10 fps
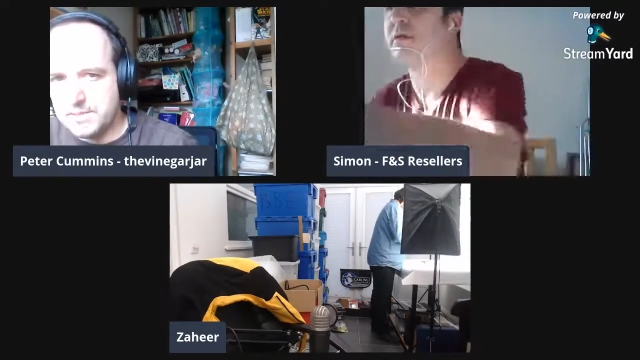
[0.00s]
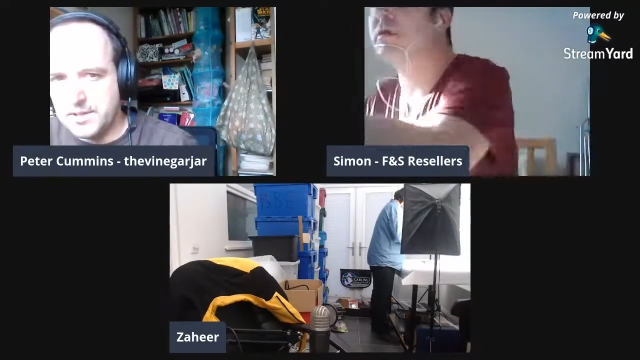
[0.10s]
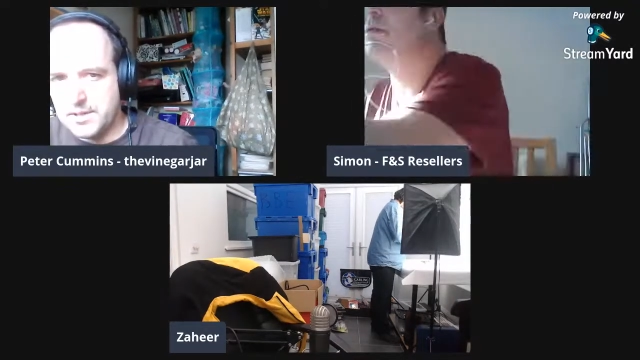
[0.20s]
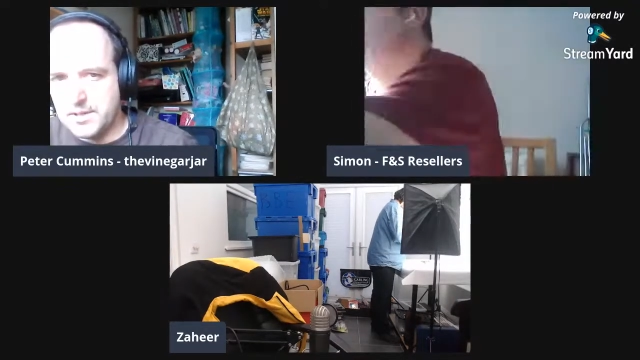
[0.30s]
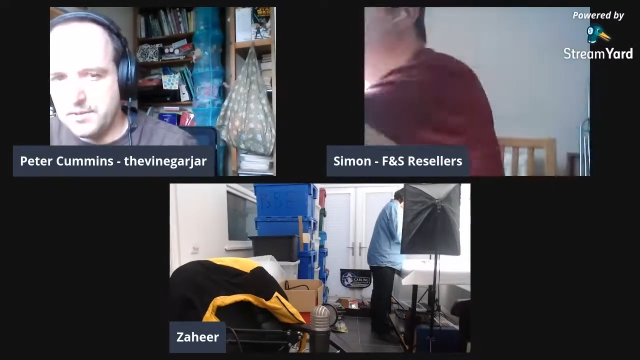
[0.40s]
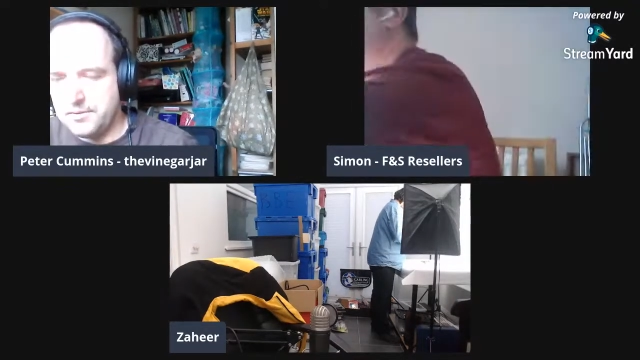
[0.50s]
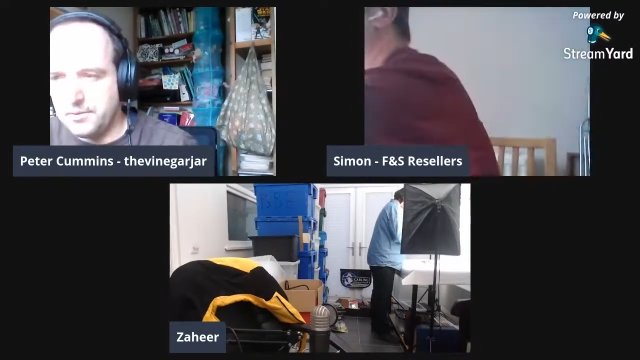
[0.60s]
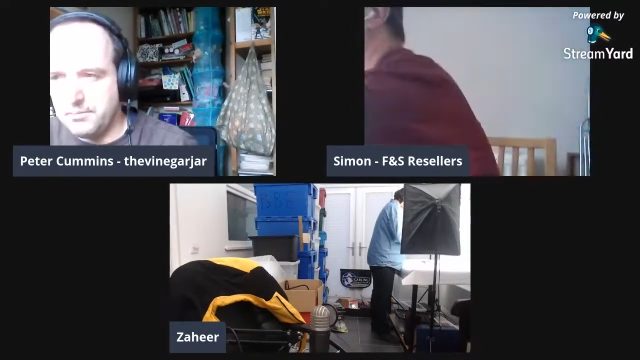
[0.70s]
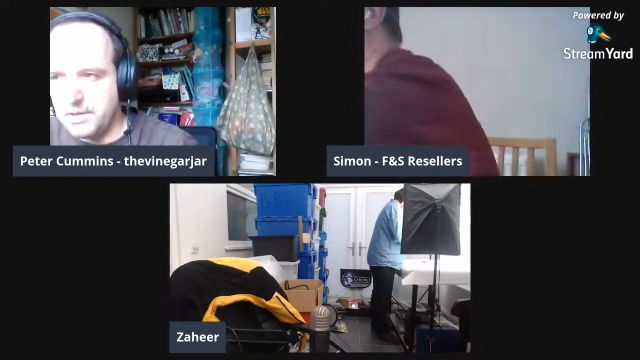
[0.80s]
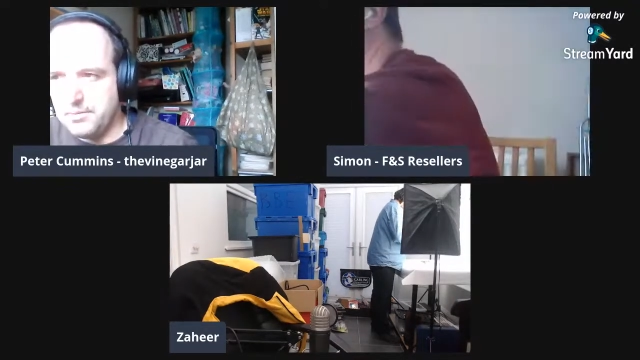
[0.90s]
I mean, I know if
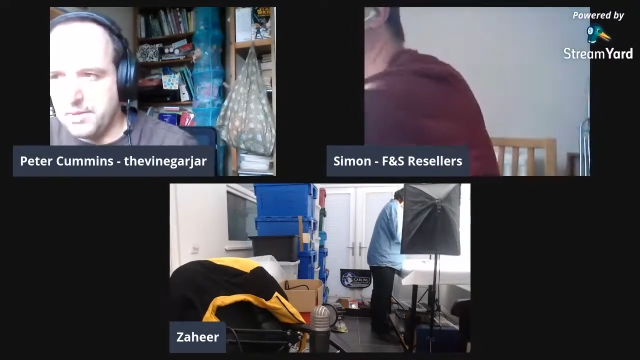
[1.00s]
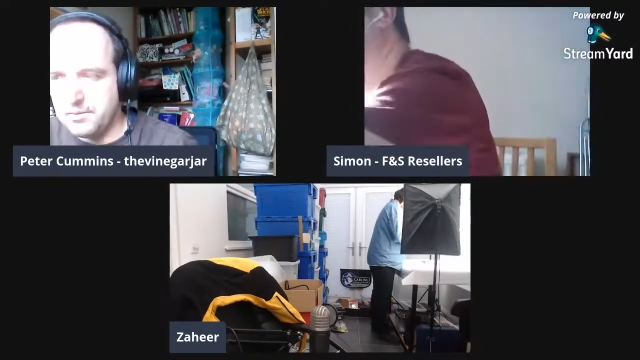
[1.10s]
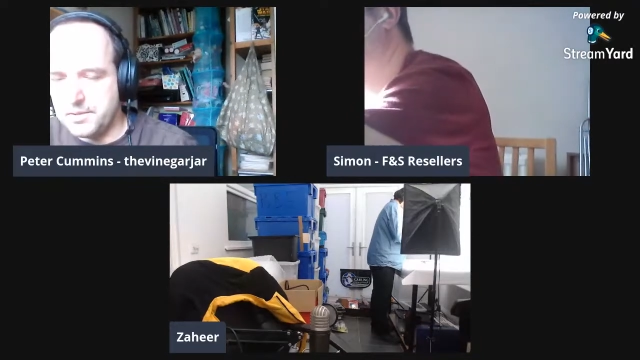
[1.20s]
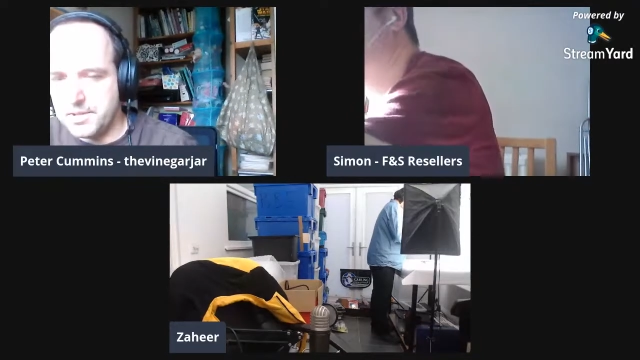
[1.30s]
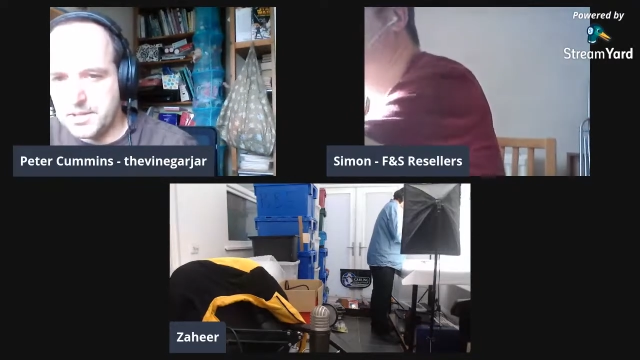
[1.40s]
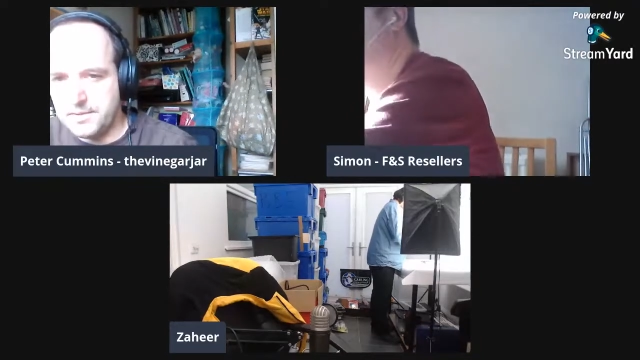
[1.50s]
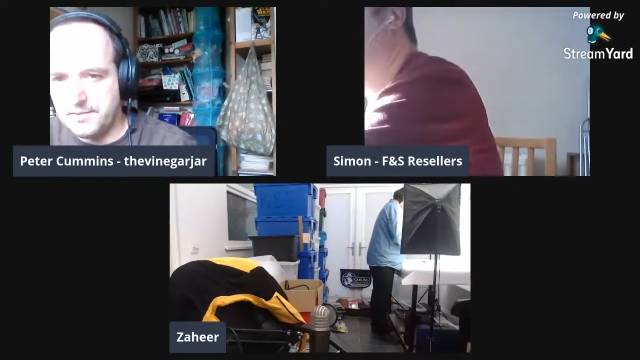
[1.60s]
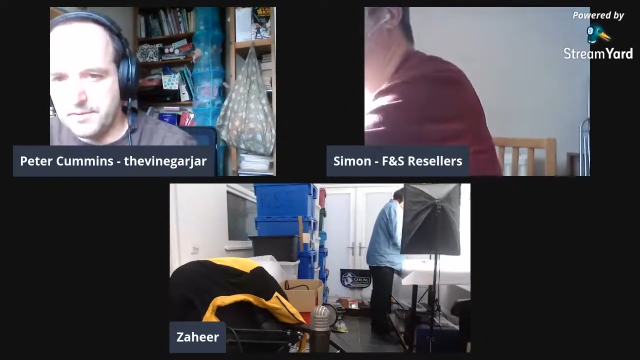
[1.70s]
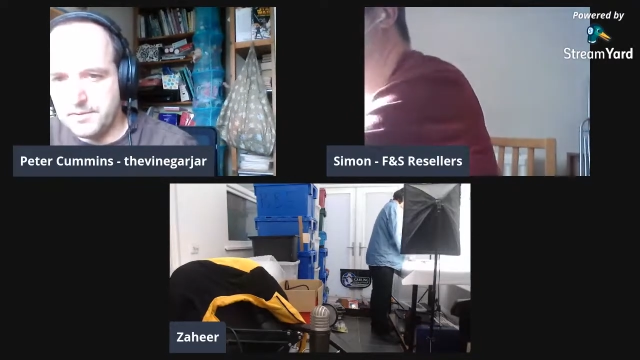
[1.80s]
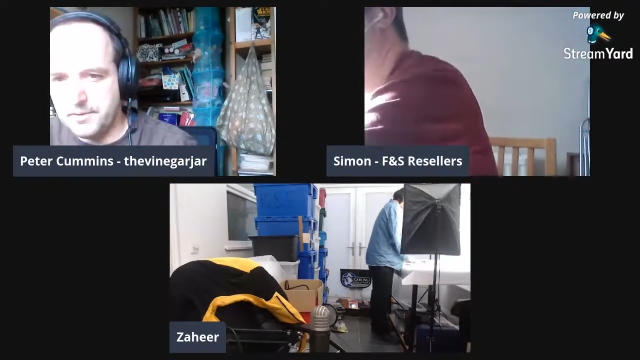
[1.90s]
you're on mobile, you're just going
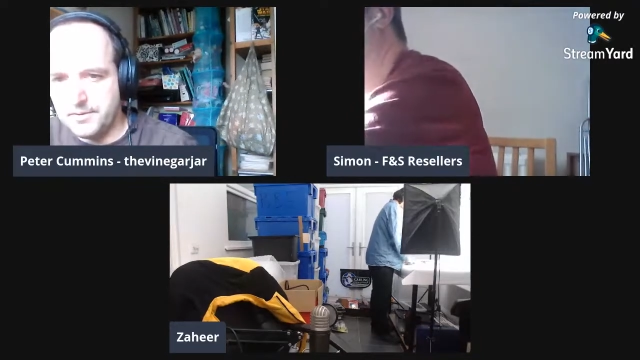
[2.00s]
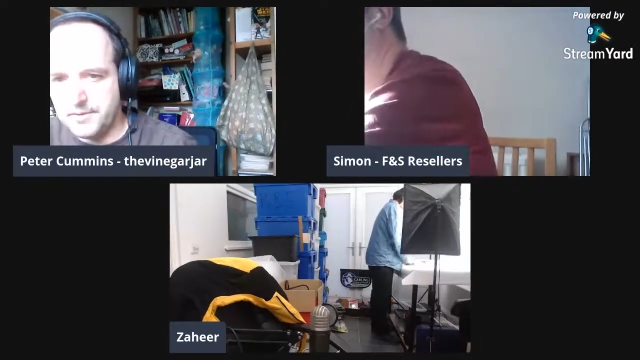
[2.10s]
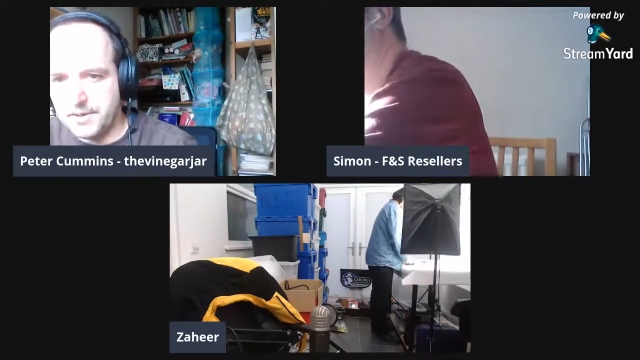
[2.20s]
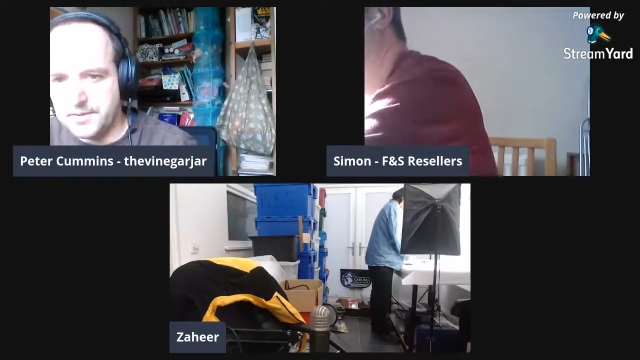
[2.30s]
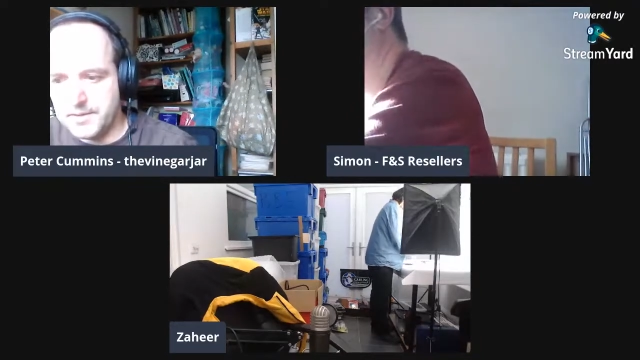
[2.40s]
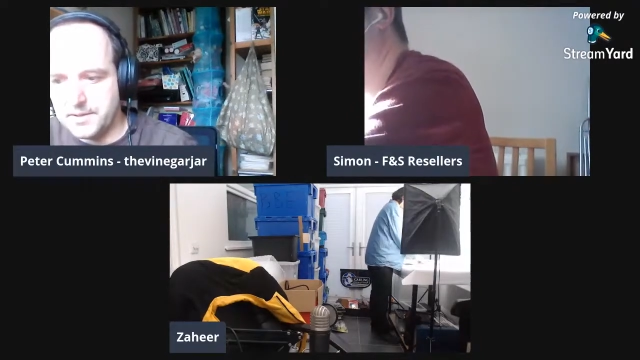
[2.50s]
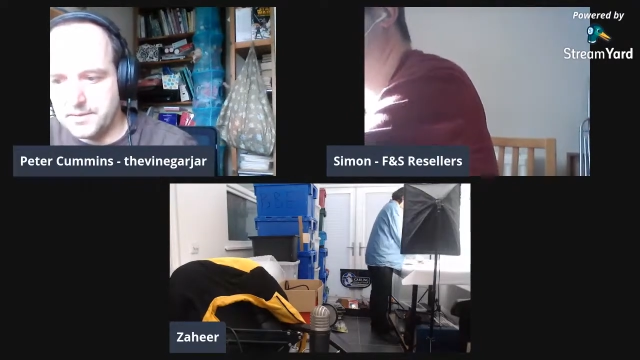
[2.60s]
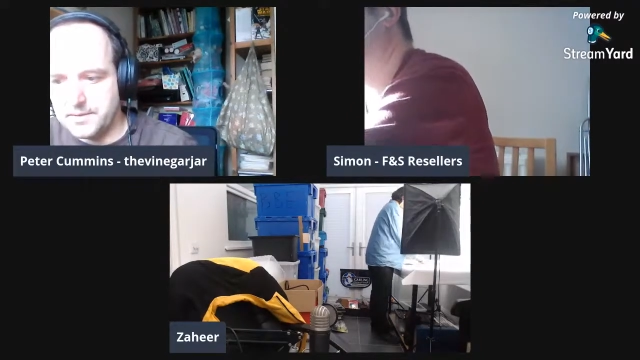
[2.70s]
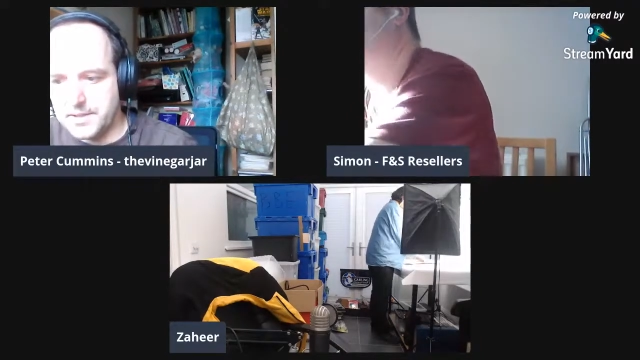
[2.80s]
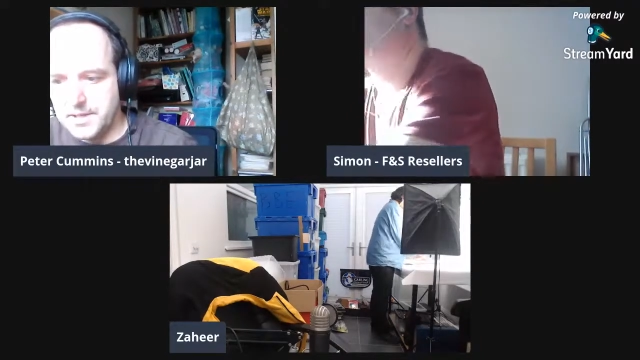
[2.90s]
to flick through the
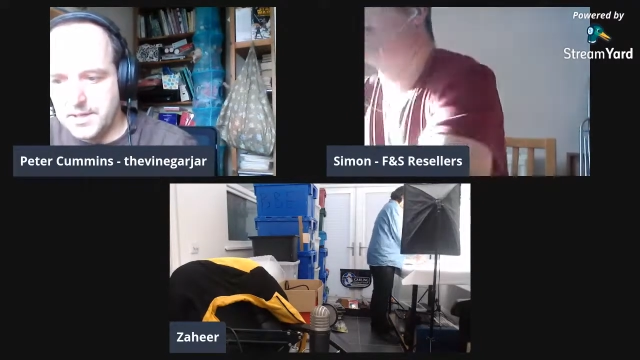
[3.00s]
photos,